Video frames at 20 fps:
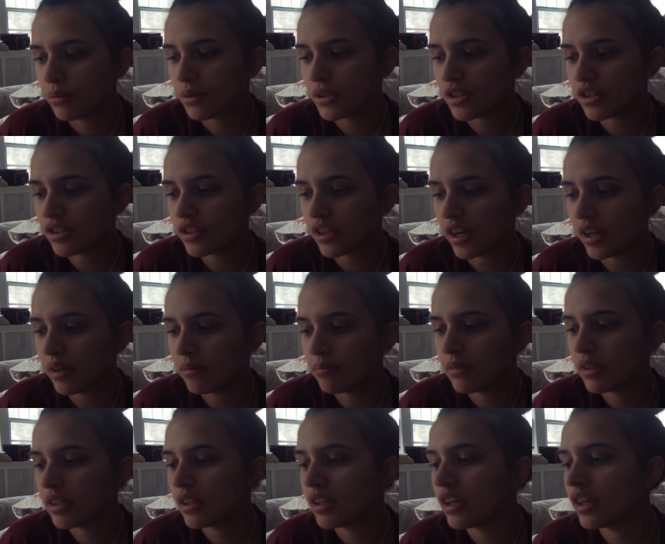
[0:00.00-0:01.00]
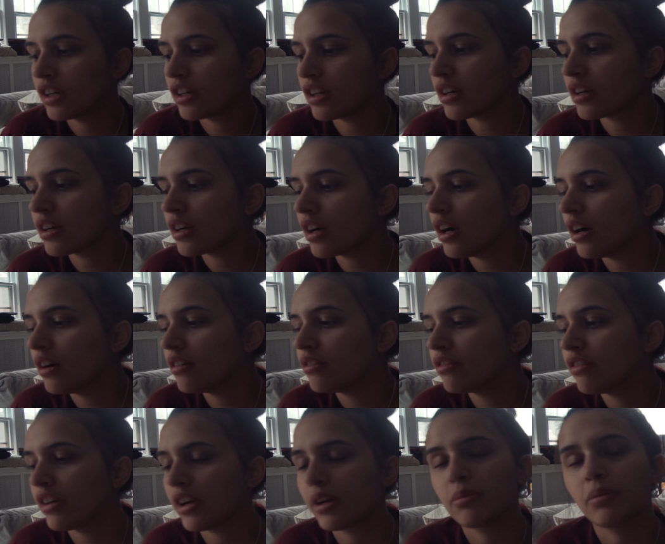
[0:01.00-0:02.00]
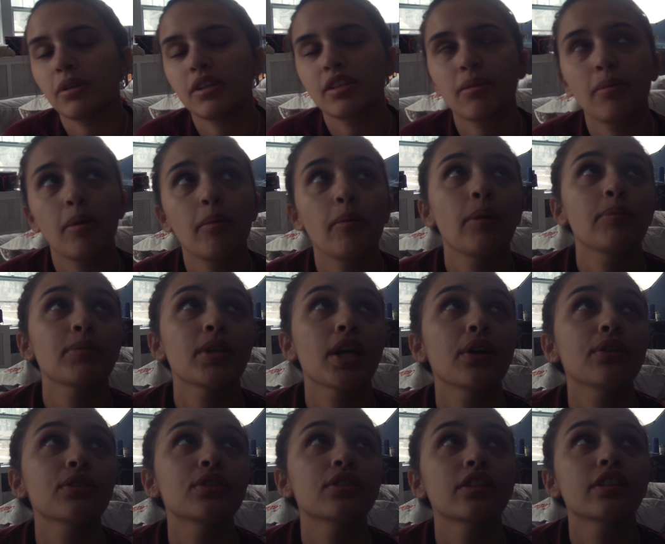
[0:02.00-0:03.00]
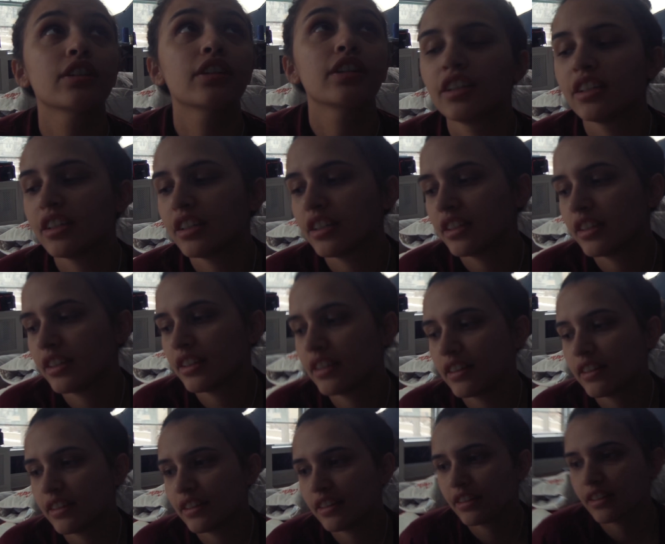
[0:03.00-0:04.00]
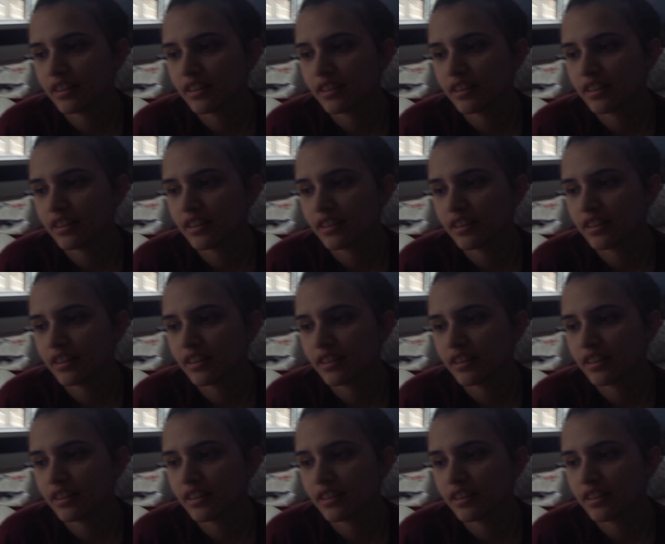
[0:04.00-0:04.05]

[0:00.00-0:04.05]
the wintertime in our um, fireplace at my mom's house. So that's where you